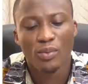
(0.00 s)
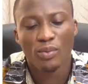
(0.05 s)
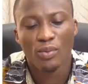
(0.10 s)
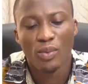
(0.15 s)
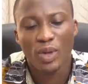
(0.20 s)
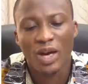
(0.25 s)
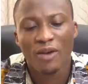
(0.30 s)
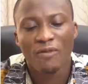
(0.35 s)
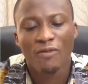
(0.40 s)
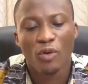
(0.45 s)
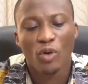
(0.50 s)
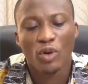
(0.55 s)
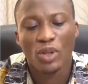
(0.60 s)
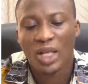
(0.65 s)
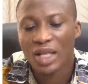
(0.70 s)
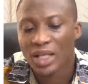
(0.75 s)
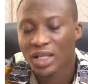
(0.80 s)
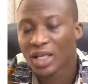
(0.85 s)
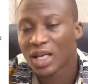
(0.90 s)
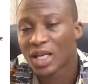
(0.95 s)
We have
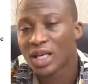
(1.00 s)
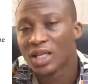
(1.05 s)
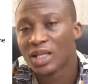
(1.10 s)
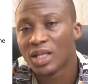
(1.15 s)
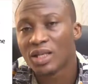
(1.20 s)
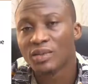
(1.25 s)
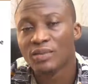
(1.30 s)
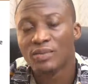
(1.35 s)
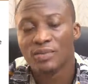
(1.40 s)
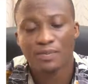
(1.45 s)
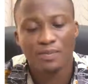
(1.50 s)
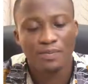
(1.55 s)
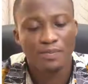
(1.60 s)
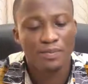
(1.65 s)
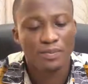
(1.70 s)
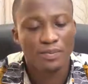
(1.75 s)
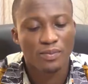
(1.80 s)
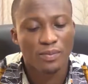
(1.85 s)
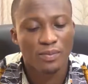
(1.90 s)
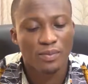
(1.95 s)
authentication
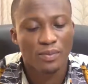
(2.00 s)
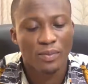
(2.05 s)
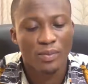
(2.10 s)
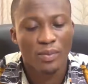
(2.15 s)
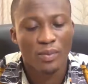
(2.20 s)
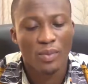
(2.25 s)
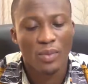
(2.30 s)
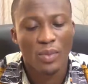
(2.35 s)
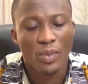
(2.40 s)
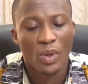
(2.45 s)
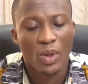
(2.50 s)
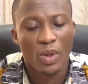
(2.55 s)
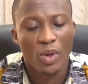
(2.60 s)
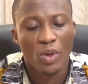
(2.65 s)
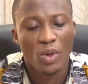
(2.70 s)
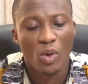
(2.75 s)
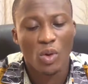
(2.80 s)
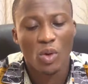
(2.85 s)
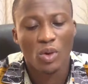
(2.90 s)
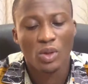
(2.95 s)

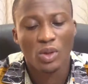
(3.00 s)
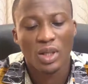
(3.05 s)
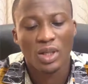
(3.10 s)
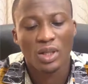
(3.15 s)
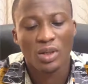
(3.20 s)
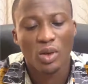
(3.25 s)
or